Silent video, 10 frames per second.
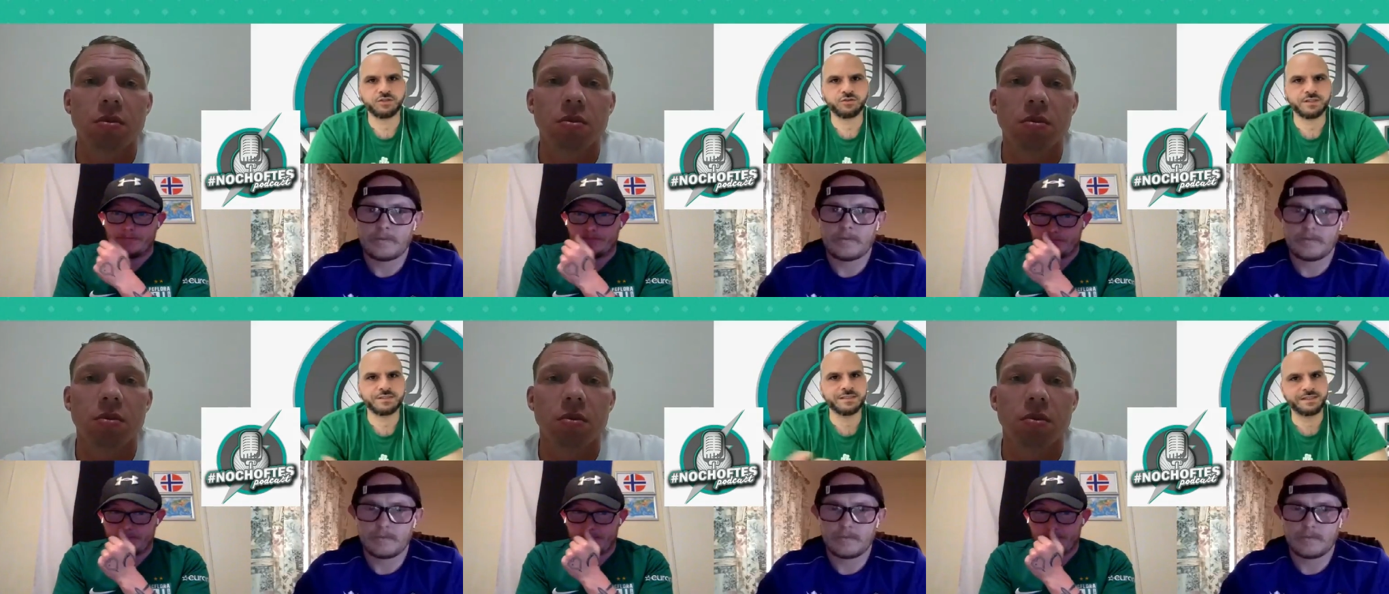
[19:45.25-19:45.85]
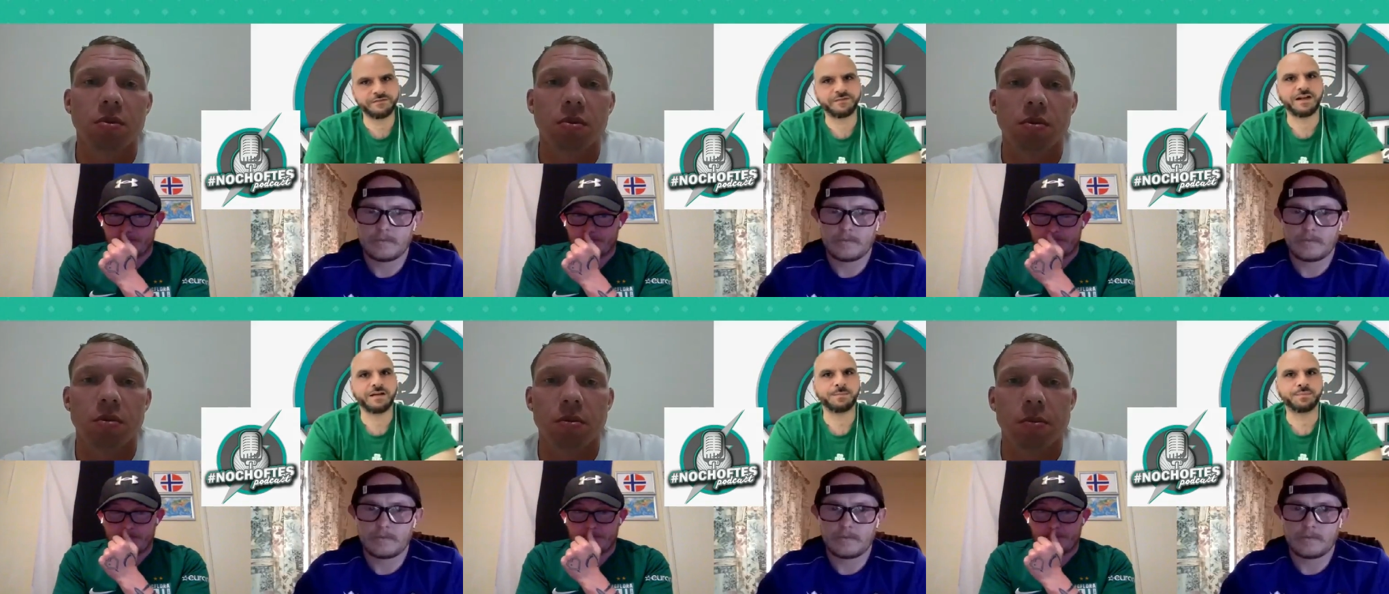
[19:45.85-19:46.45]
Speaker 1: trying to
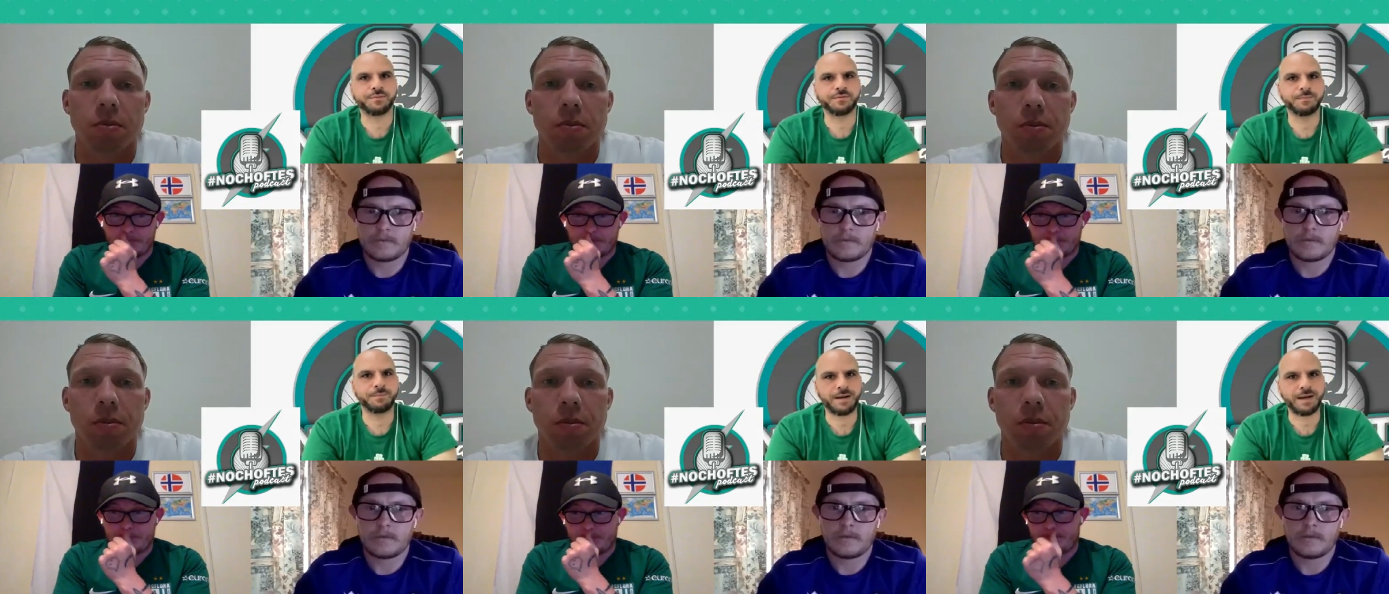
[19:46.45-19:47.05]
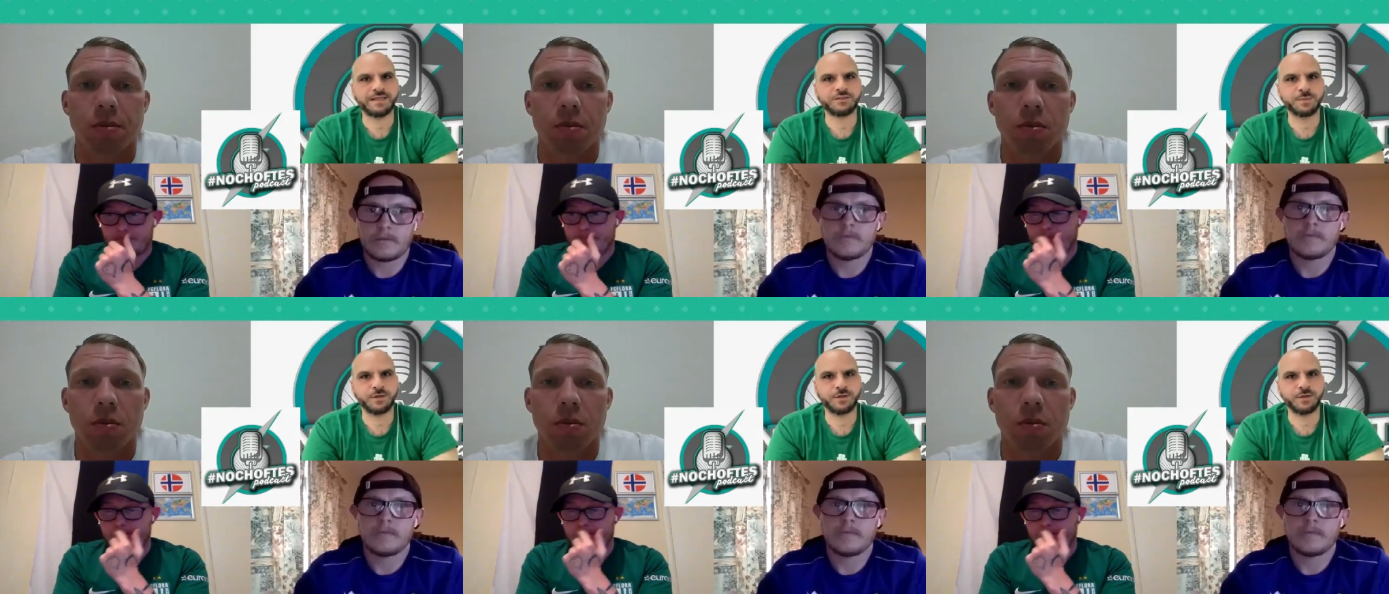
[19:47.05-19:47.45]
develop players